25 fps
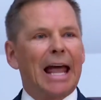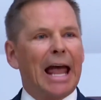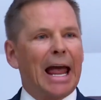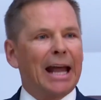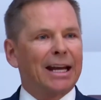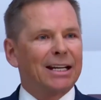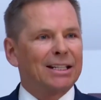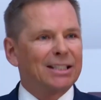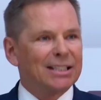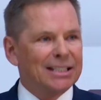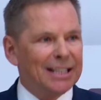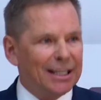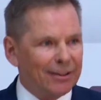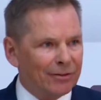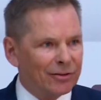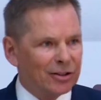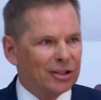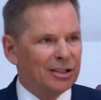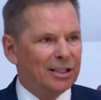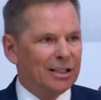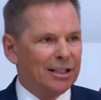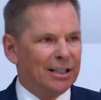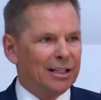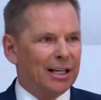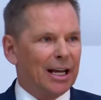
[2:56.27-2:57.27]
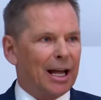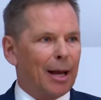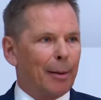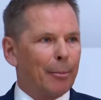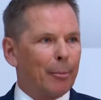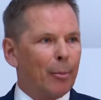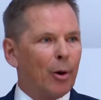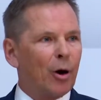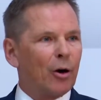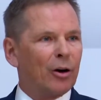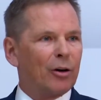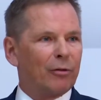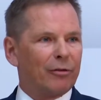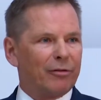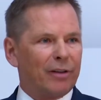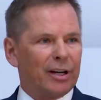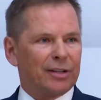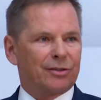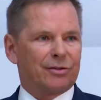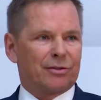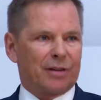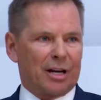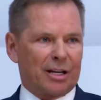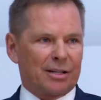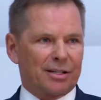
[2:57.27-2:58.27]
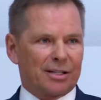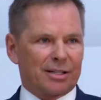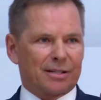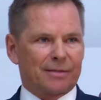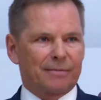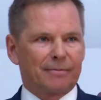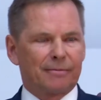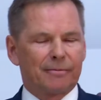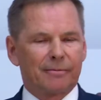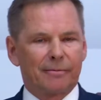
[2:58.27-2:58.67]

activity among veterans